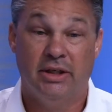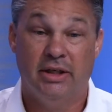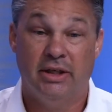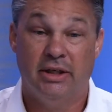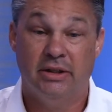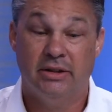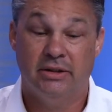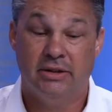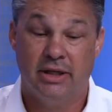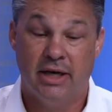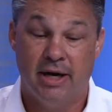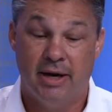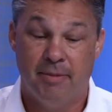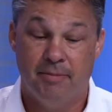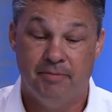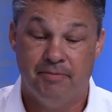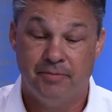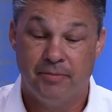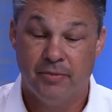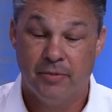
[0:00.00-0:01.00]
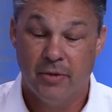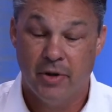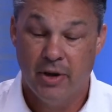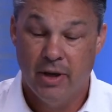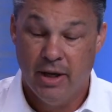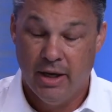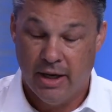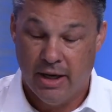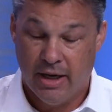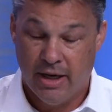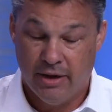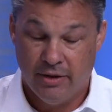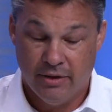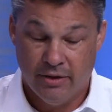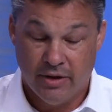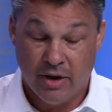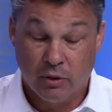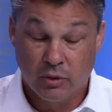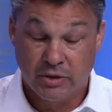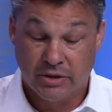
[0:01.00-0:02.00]
is
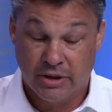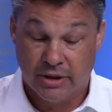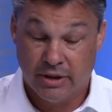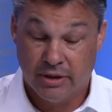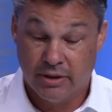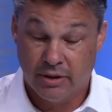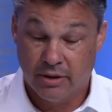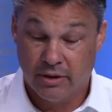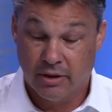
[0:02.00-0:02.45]
there was a